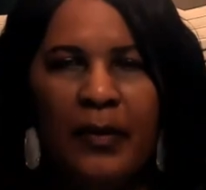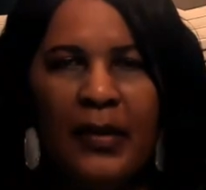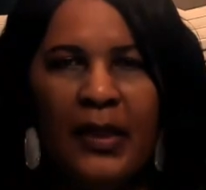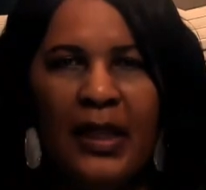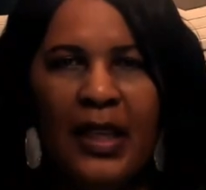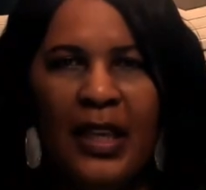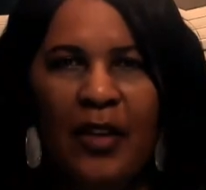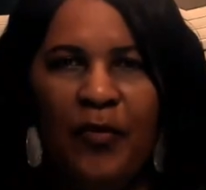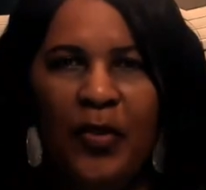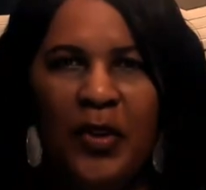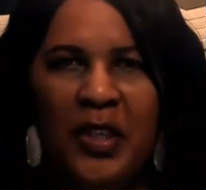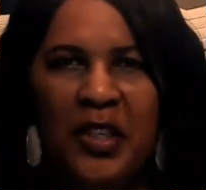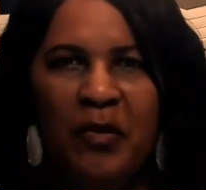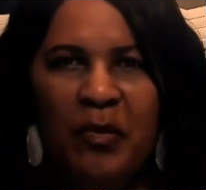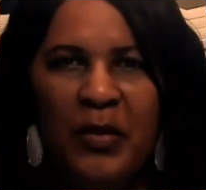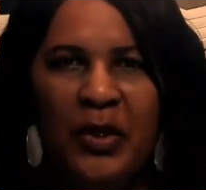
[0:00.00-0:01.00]
And
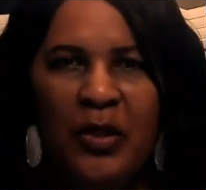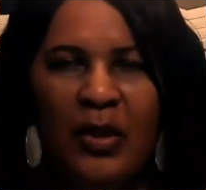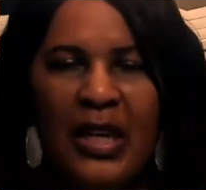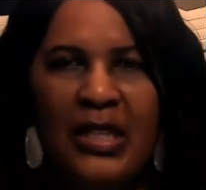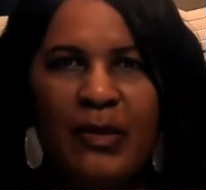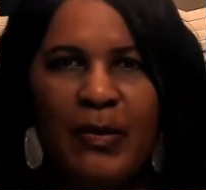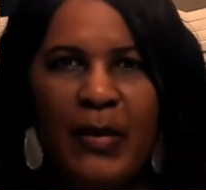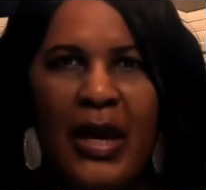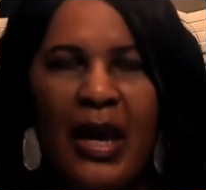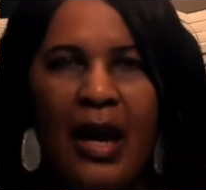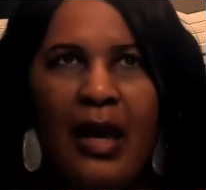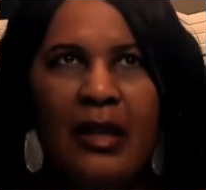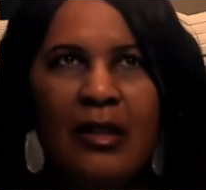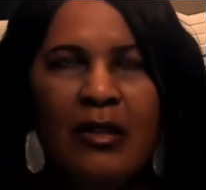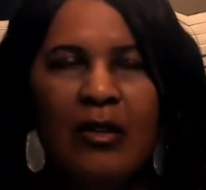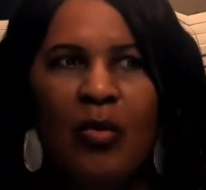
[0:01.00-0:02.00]
forgive me, you guys, my
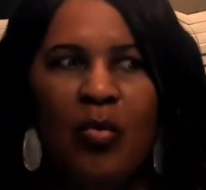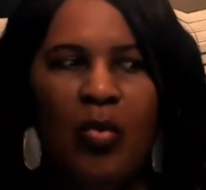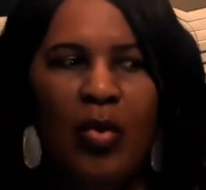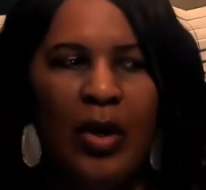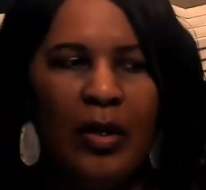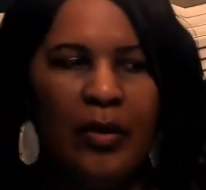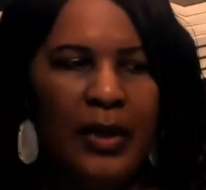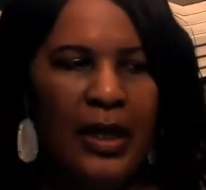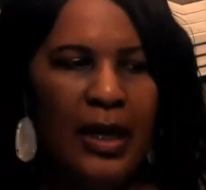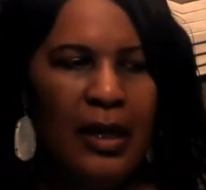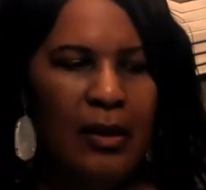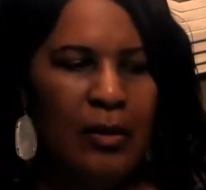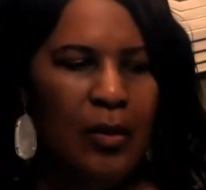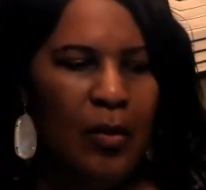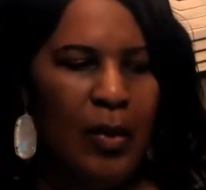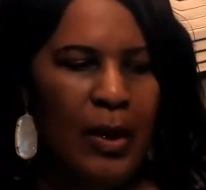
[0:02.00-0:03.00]
eyes are watering. I
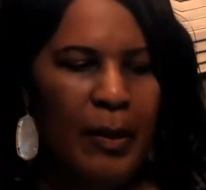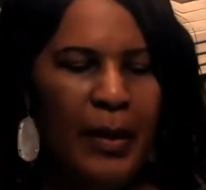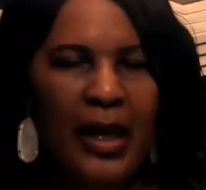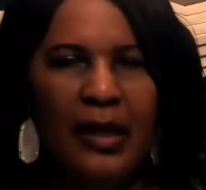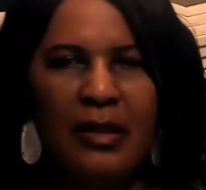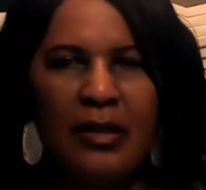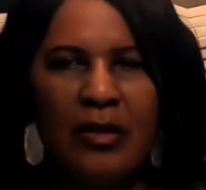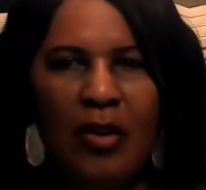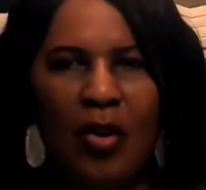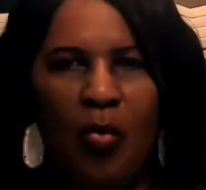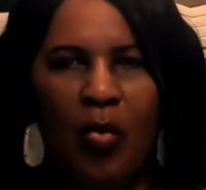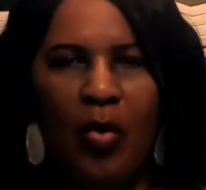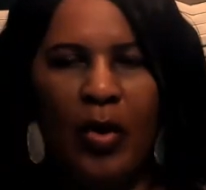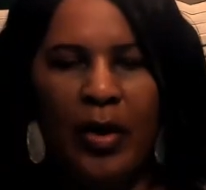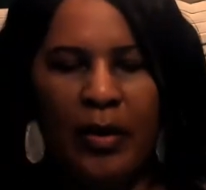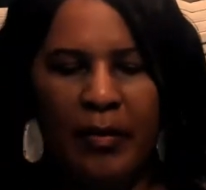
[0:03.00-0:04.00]
don't know why my eyes are
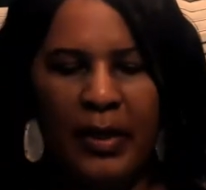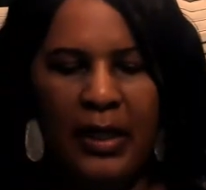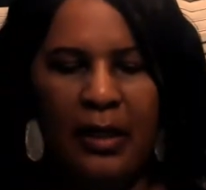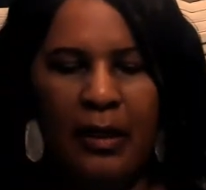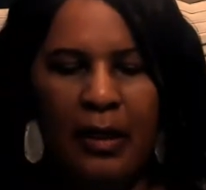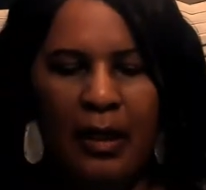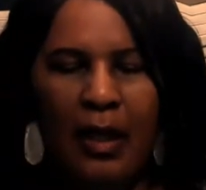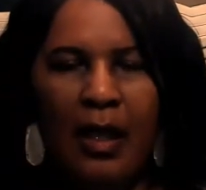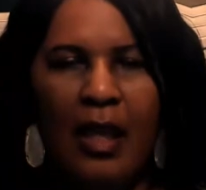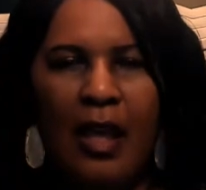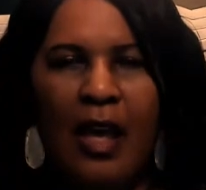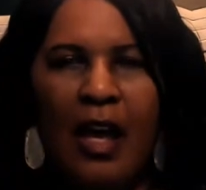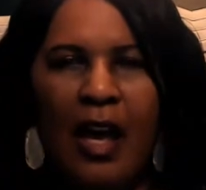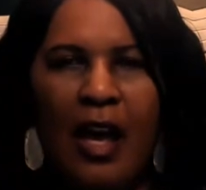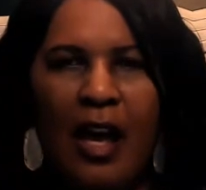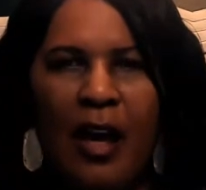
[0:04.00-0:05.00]
watering.
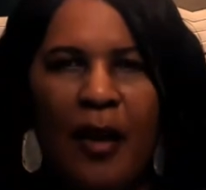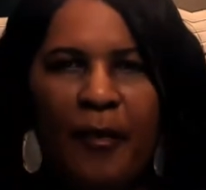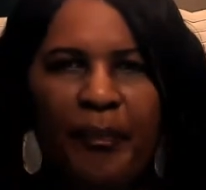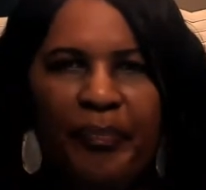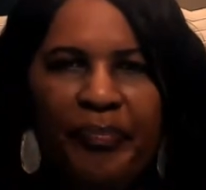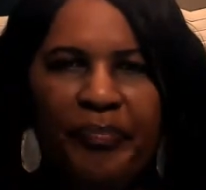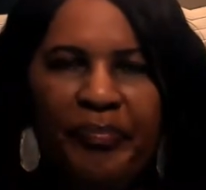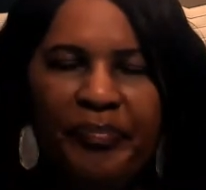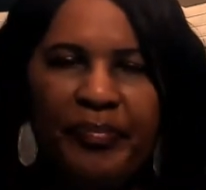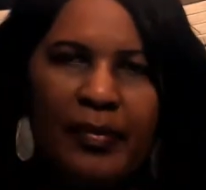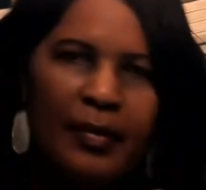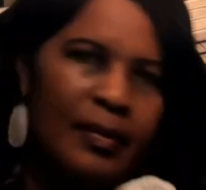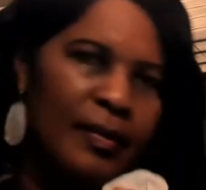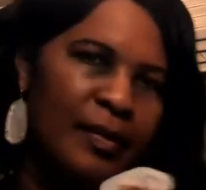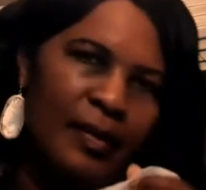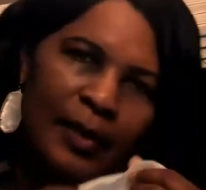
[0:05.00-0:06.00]
Um,
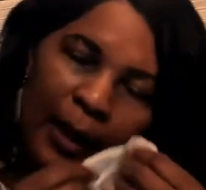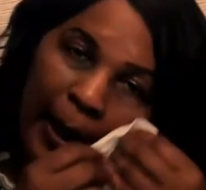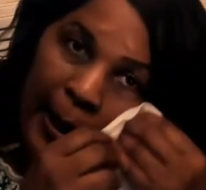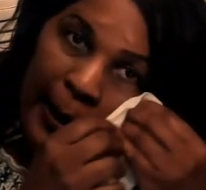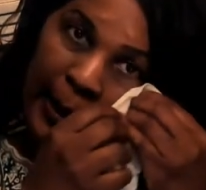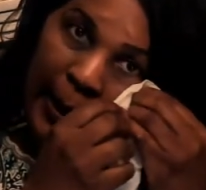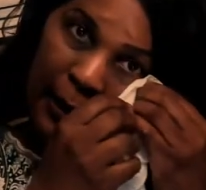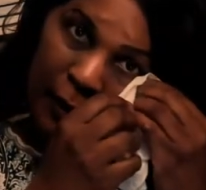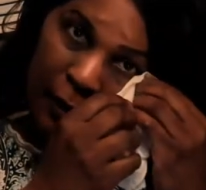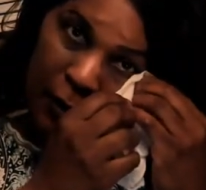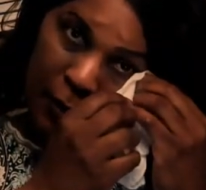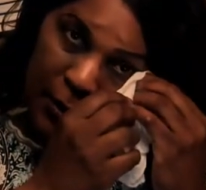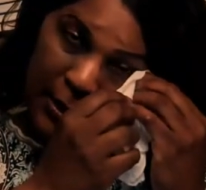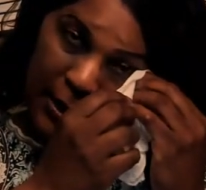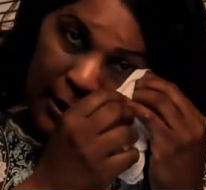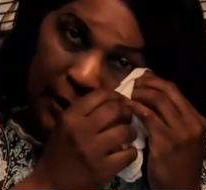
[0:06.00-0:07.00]
I got a new
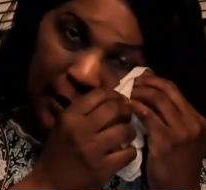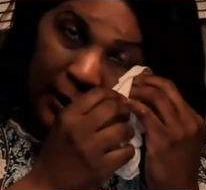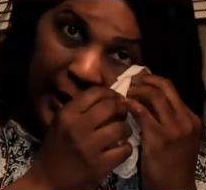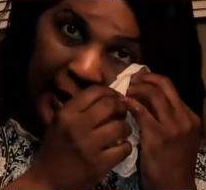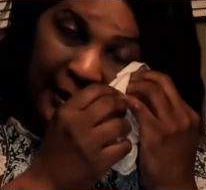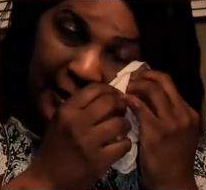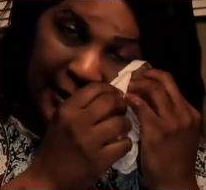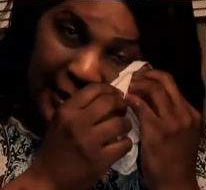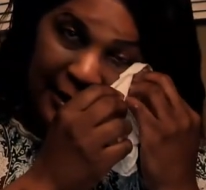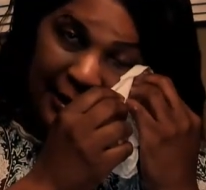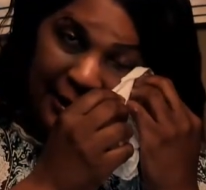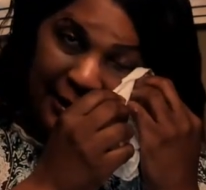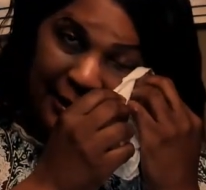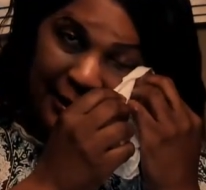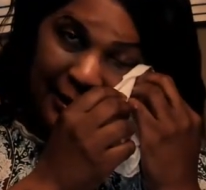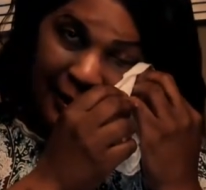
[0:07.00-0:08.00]
set of
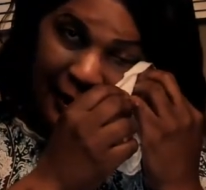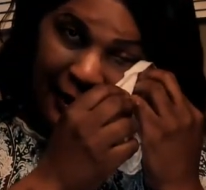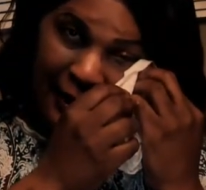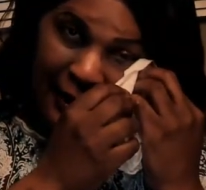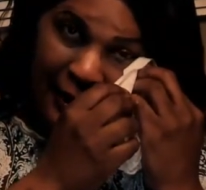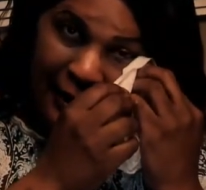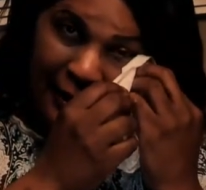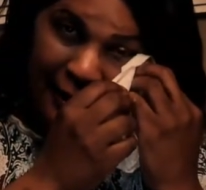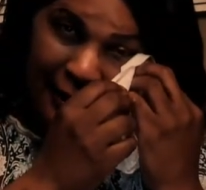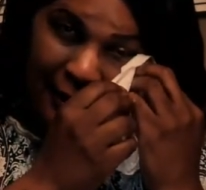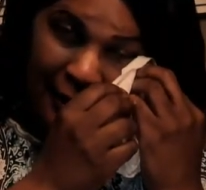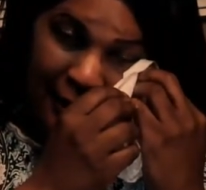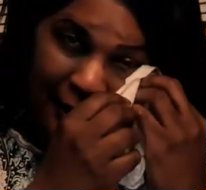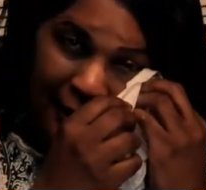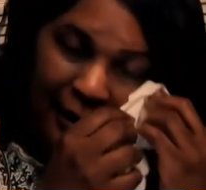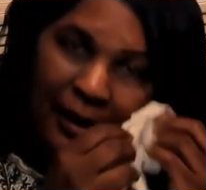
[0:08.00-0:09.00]
glasses and
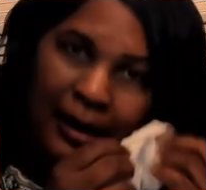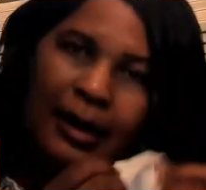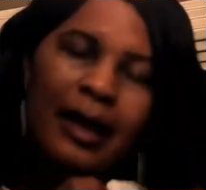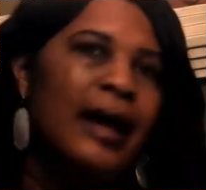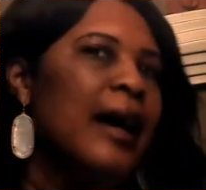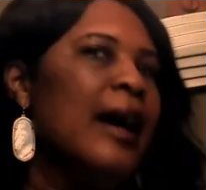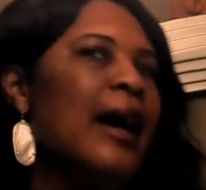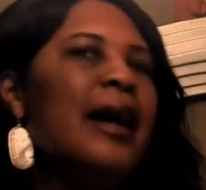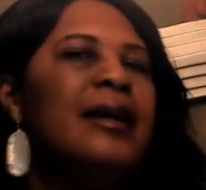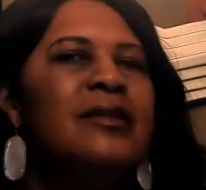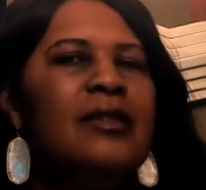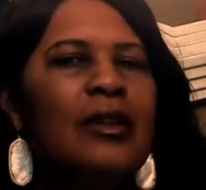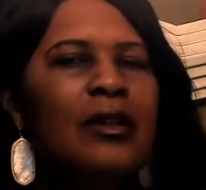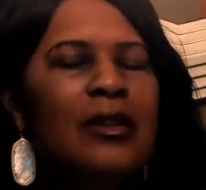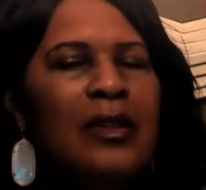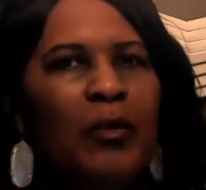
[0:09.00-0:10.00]
I
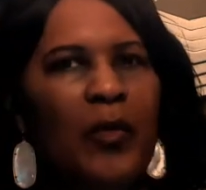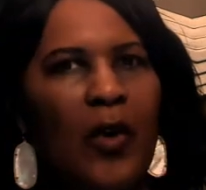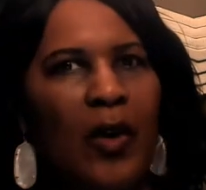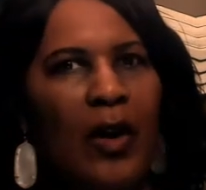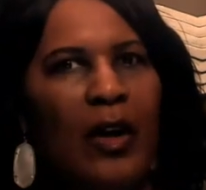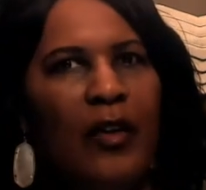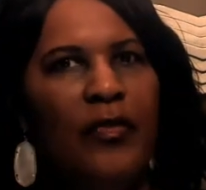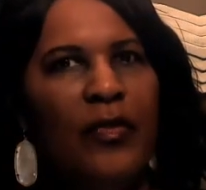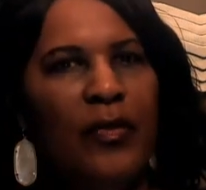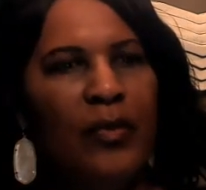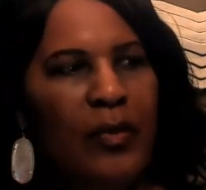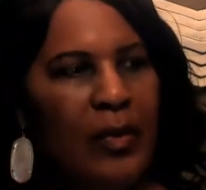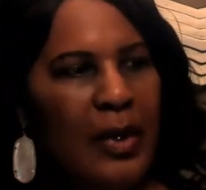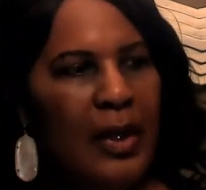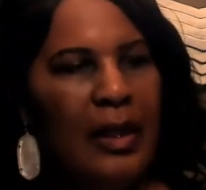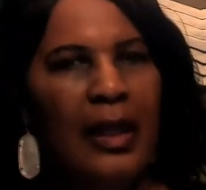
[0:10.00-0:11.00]
took them off.
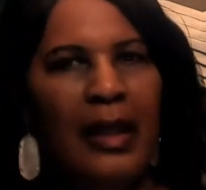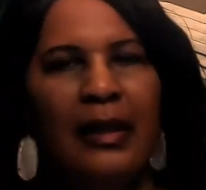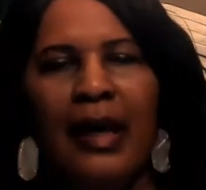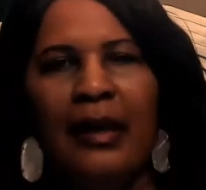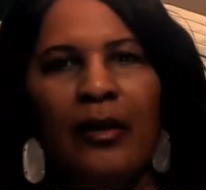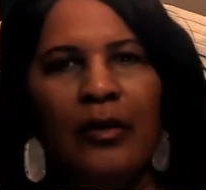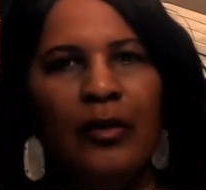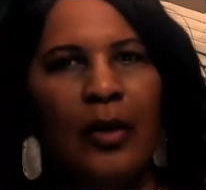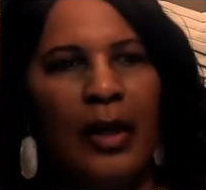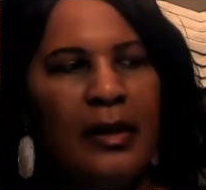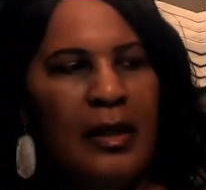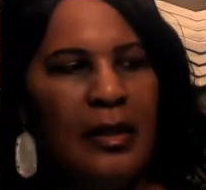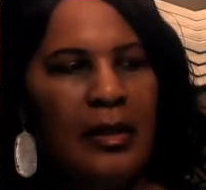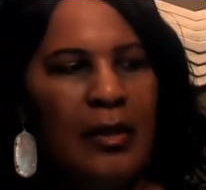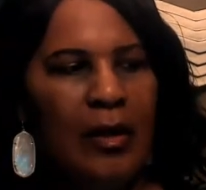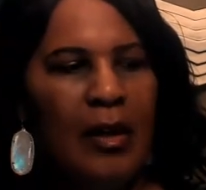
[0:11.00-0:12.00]
I, I don't know. I
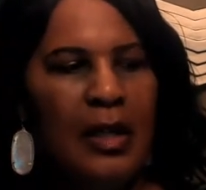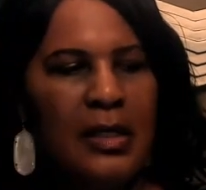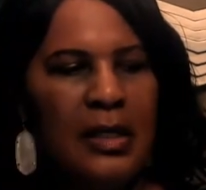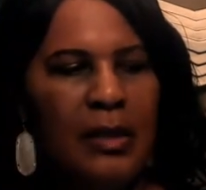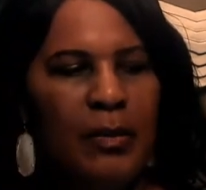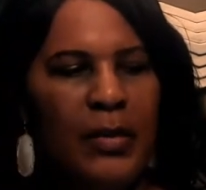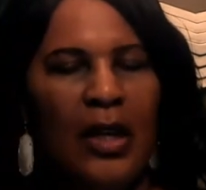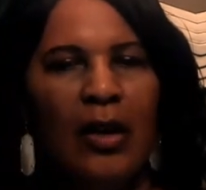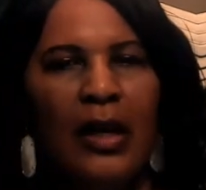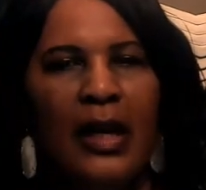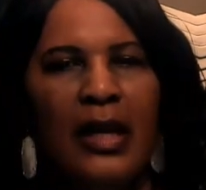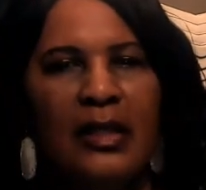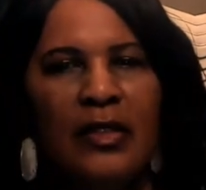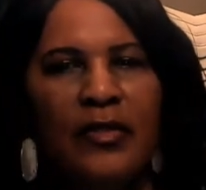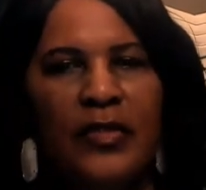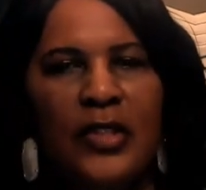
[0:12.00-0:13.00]
think they're causing me all
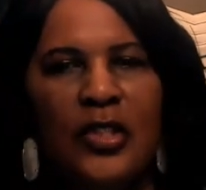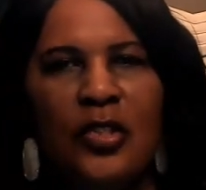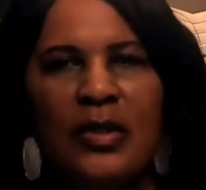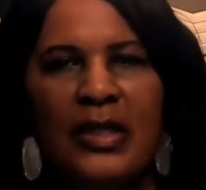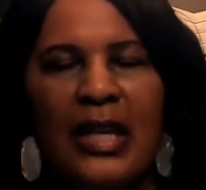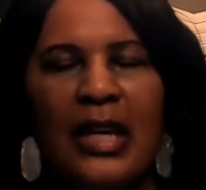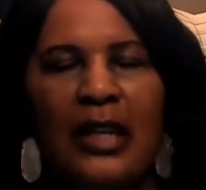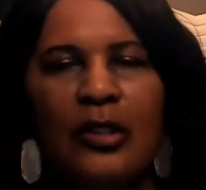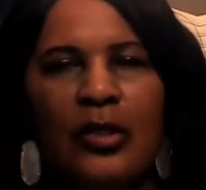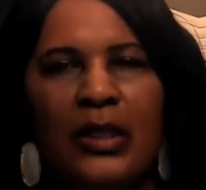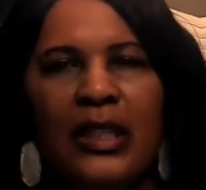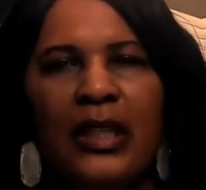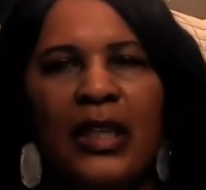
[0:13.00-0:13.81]
kinds of issues, actually.